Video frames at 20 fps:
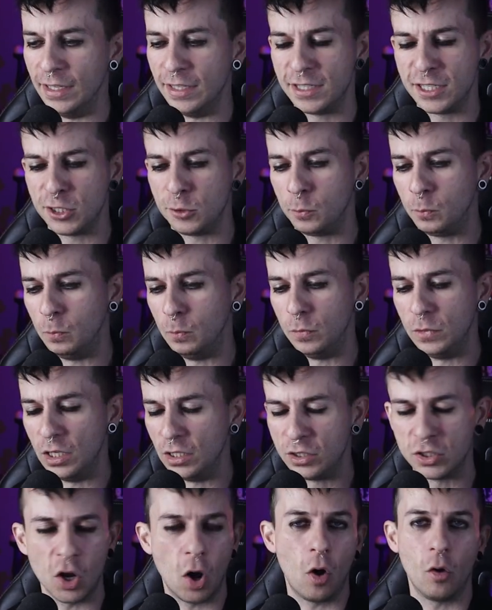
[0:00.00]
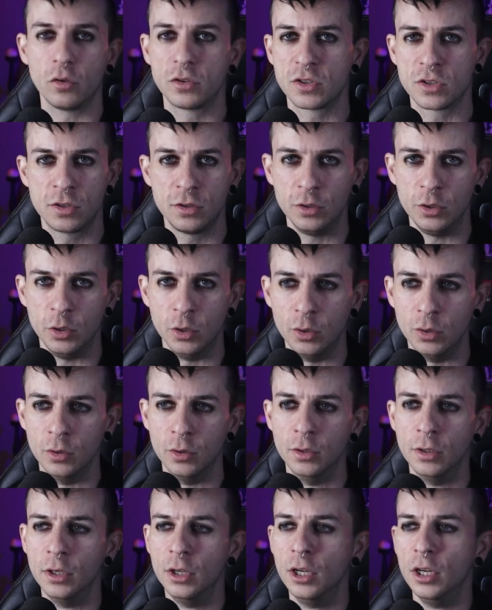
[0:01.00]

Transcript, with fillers: It's It talks to you.